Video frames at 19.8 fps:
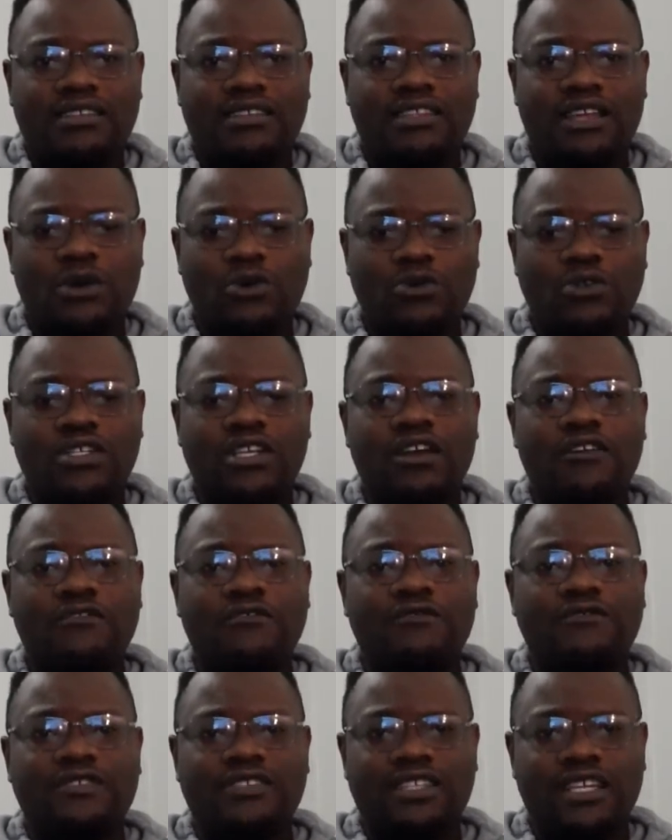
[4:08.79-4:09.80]
They would have
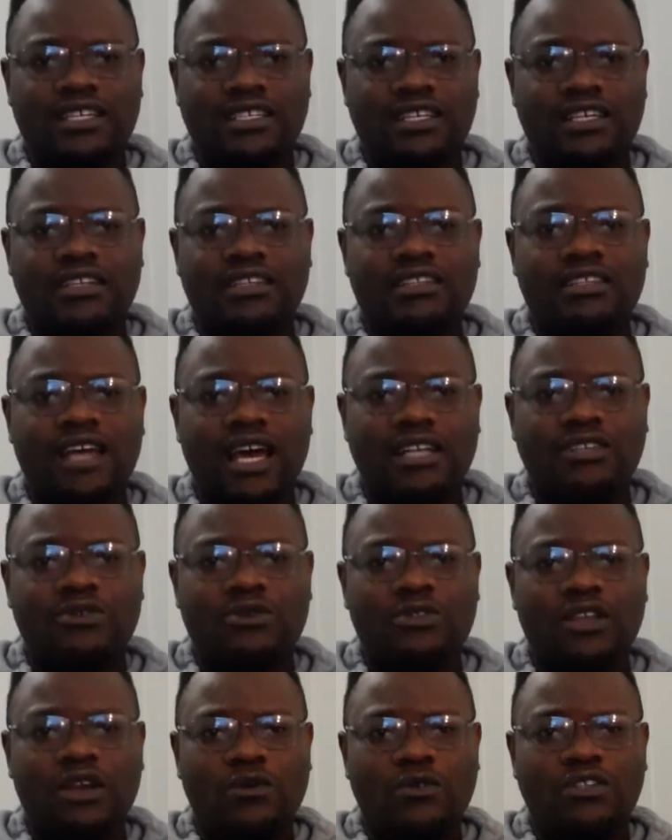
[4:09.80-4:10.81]
stated that,
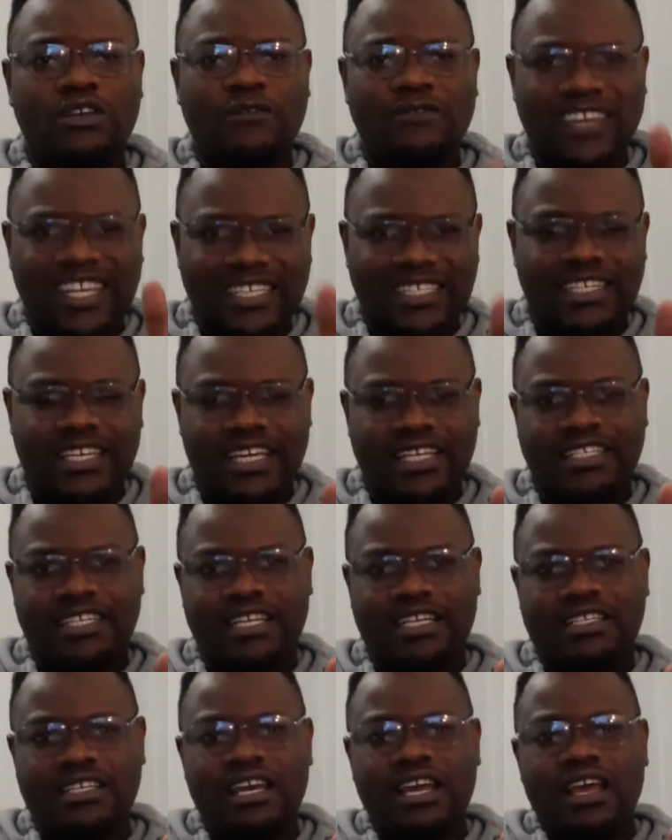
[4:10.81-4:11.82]
or they would have
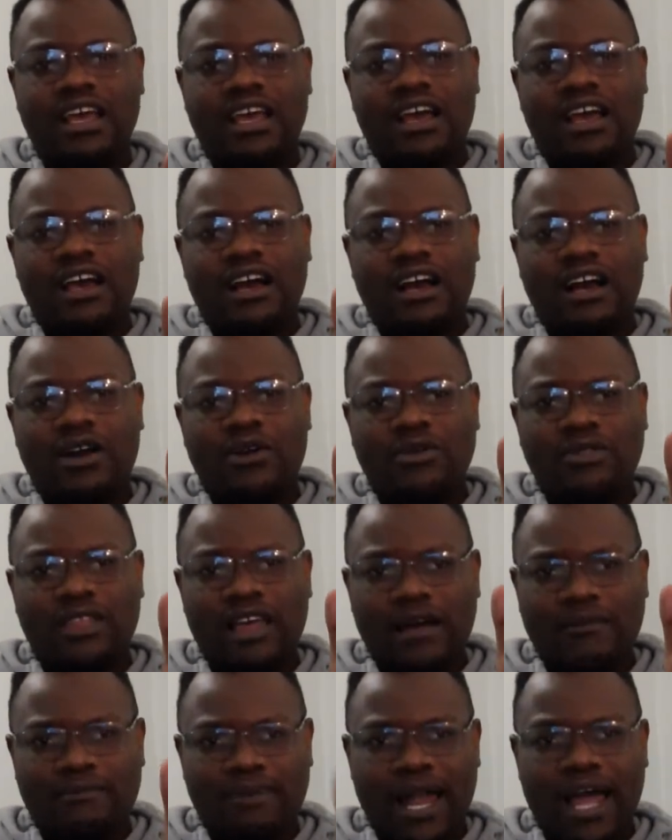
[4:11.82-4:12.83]
indicated on
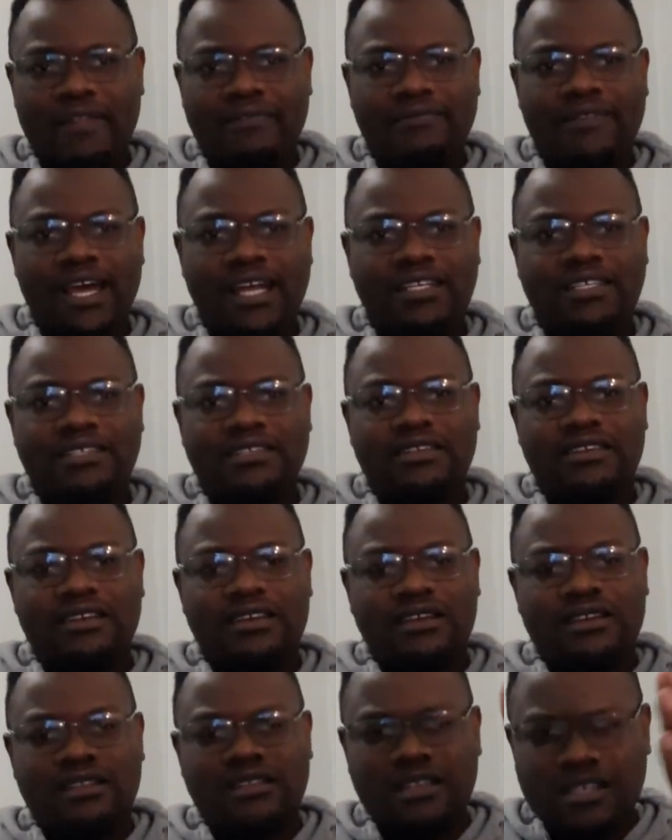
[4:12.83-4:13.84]
their plan that
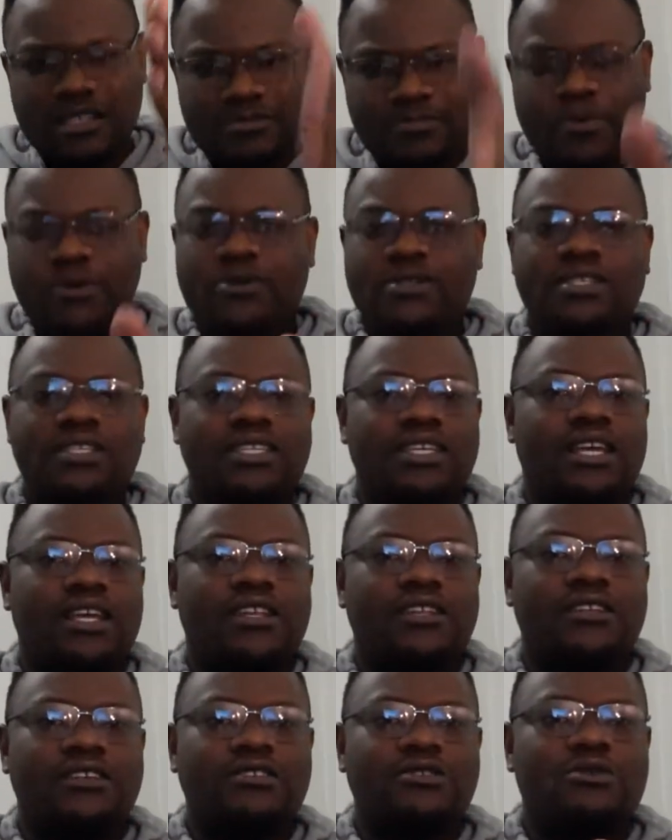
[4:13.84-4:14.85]
this
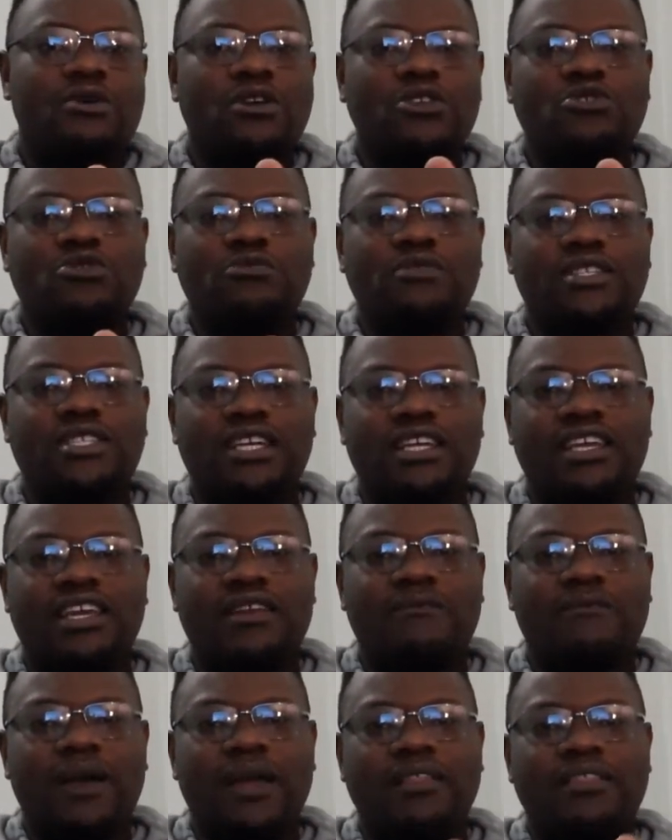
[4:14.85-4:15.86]
position is going to be
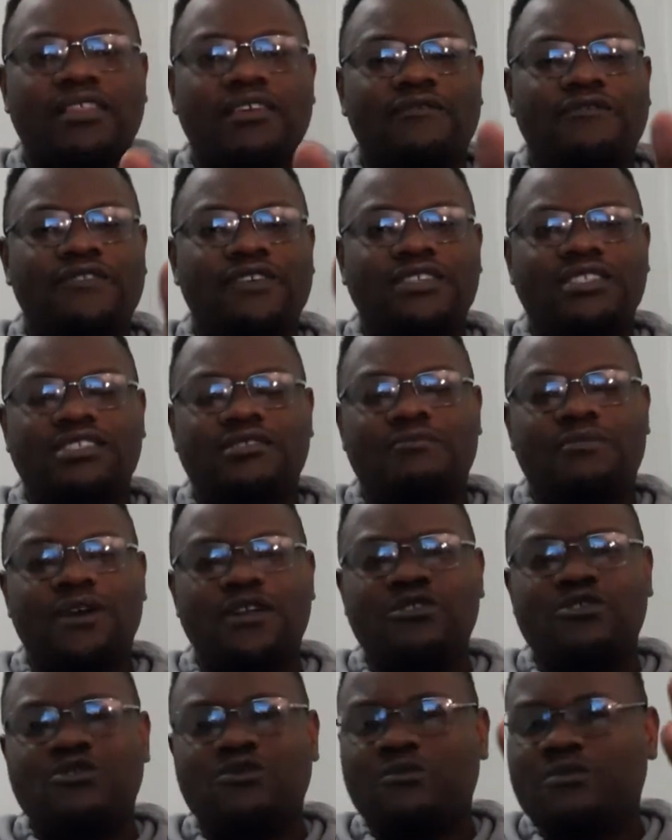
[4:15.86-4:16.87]
taken by the first
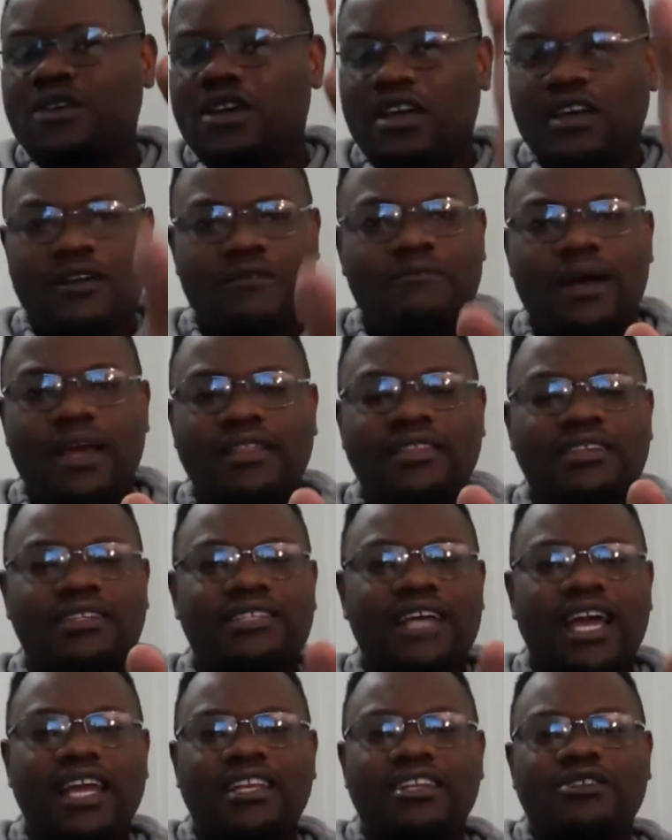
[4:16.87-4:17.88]
bedroom, by the
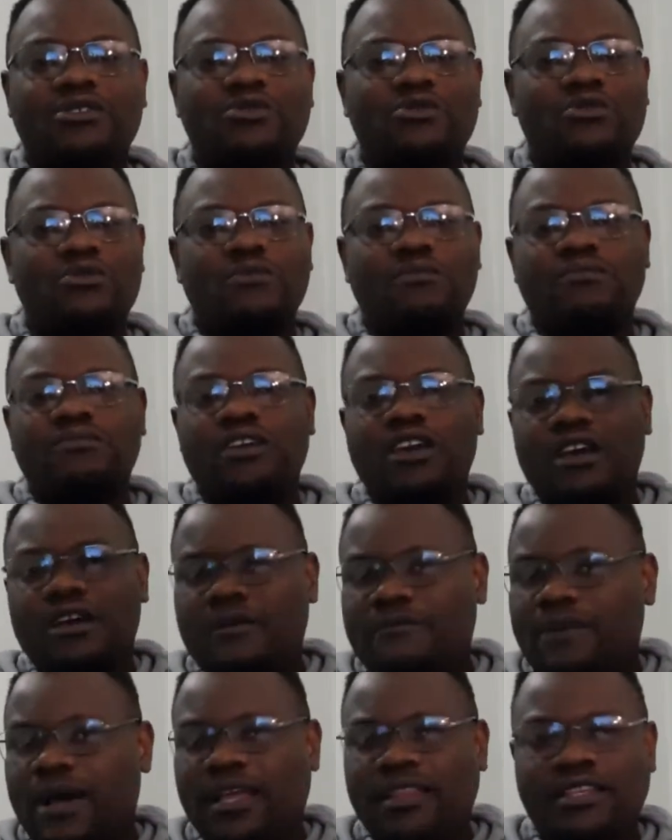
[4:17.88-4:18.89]
dining room,
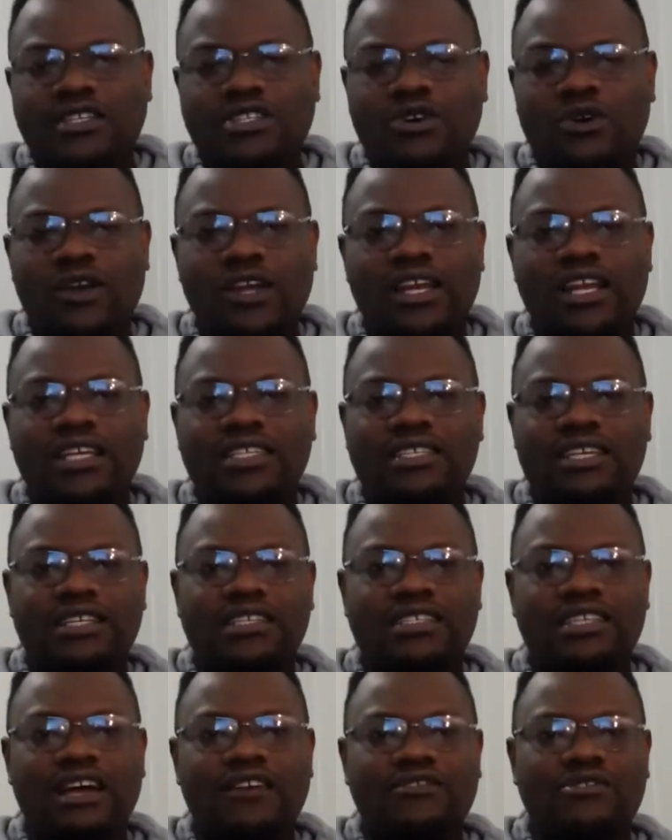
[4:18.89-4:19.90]
by the toilets and
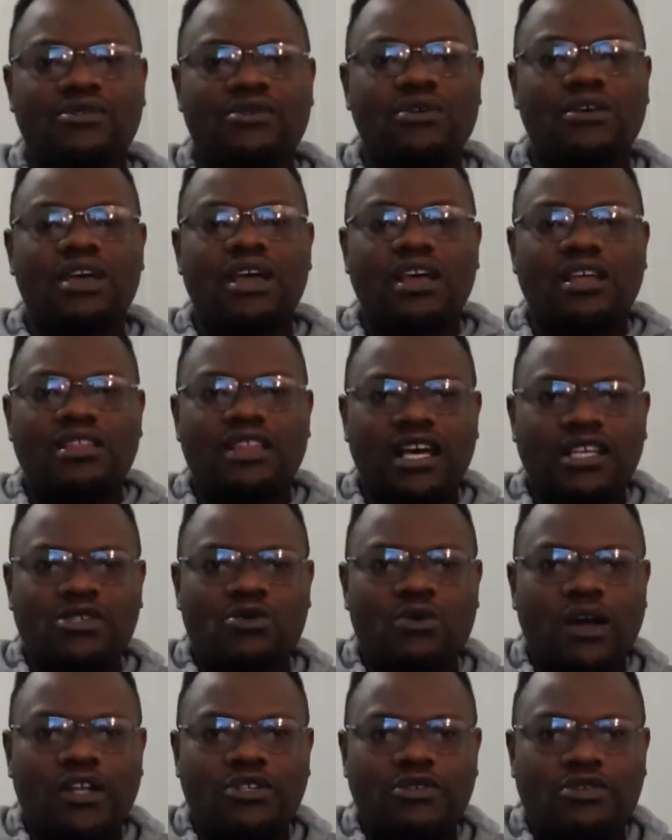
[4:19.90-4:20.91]
stuff. So that's
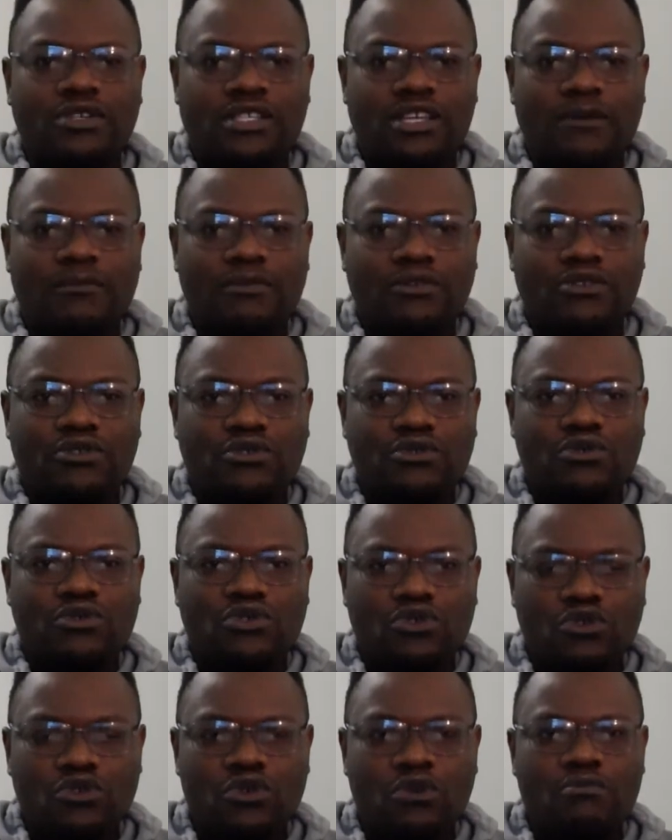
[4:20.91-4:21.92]
what you're supposed to
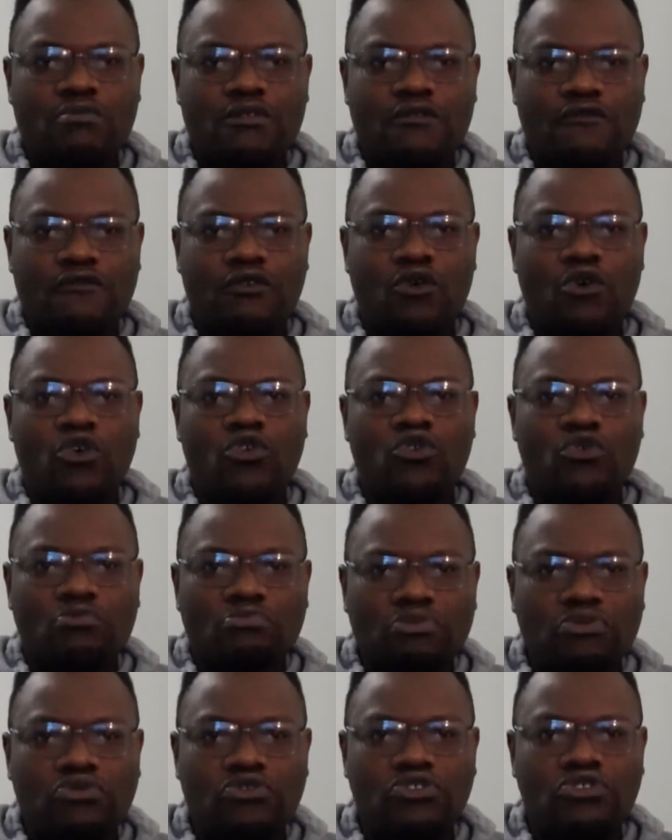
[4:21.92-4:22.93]
do before you
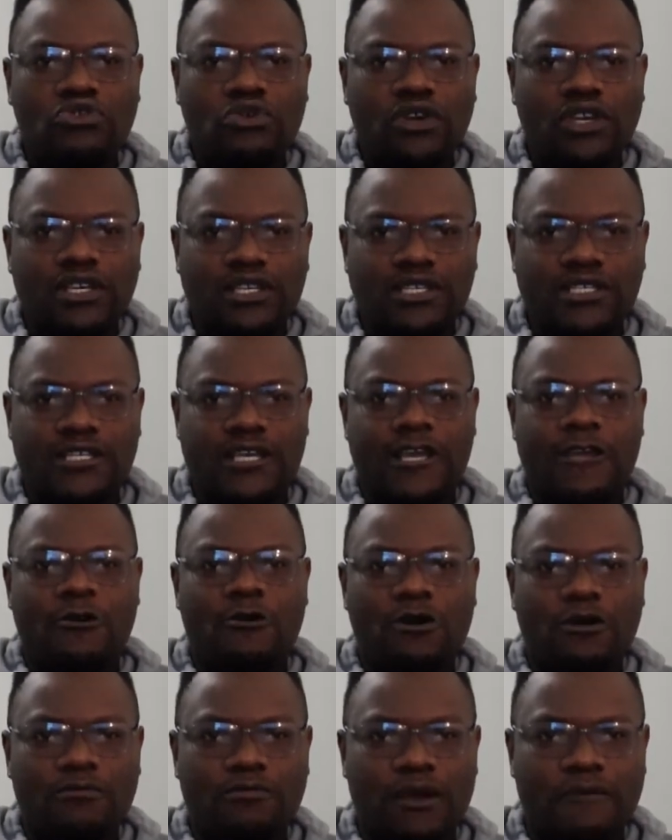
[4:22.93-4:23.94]
put your essay
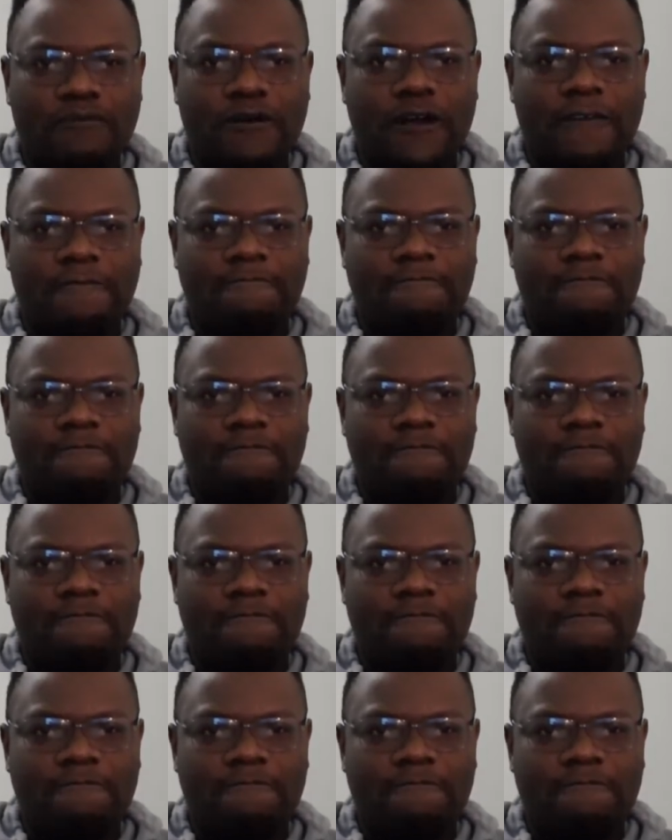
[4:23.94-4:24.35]
on paper.